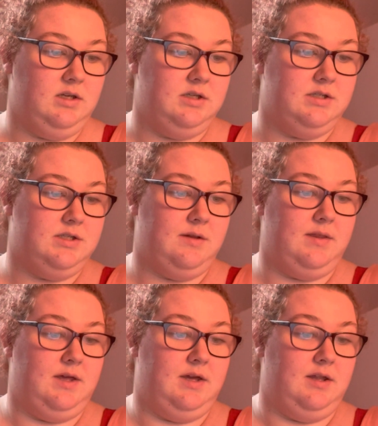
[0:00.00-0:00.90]
So
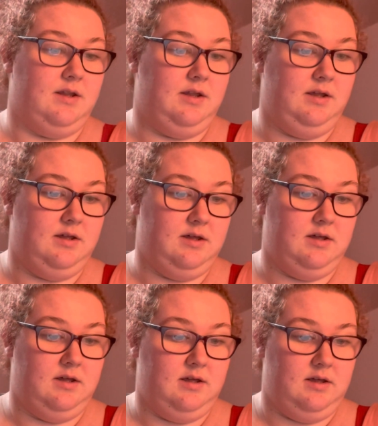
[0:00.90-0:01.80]
then,
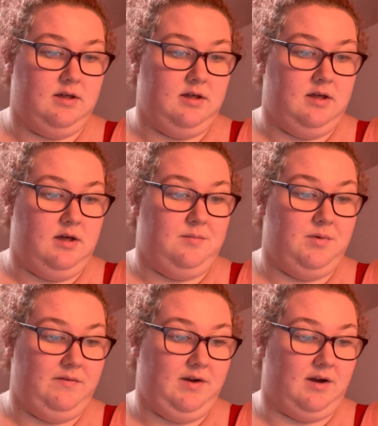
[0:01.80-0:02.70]

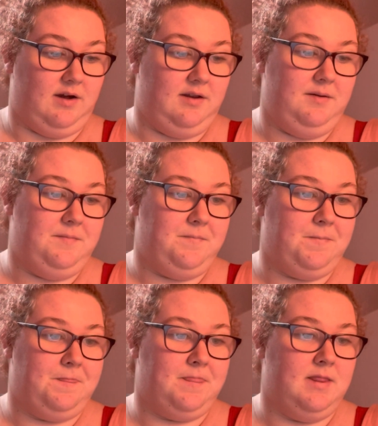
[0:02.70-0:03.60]
moving on,
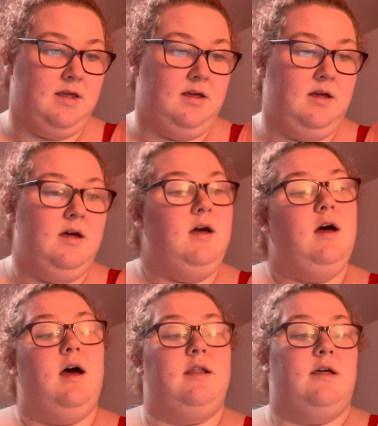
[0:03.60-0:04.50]

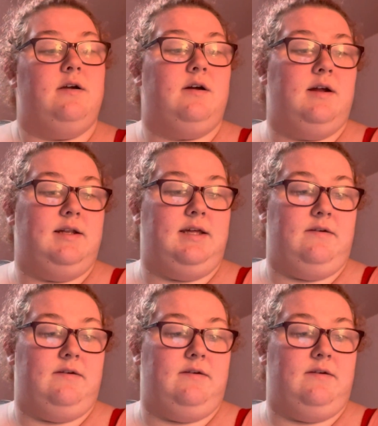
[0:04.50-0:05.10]
another good idea